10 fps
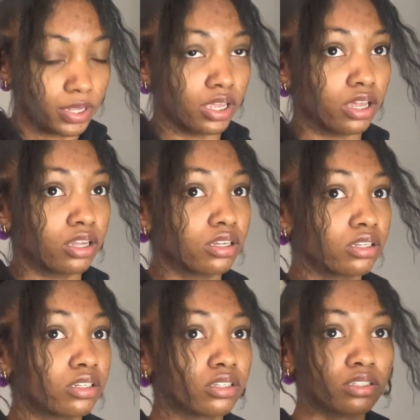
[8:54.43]
yeah
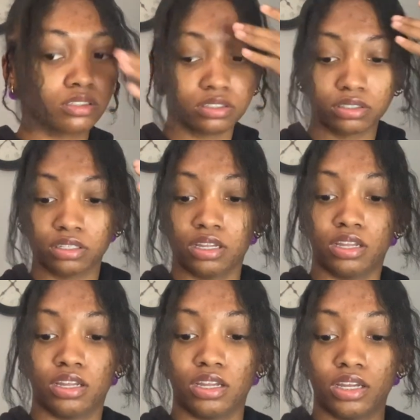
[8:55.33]

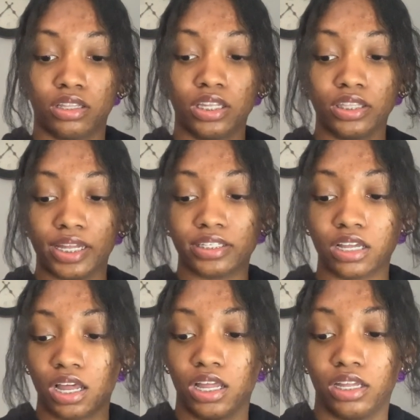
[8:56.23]
i think that's
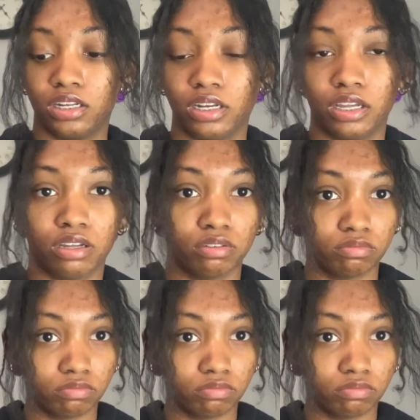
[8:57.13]
hot now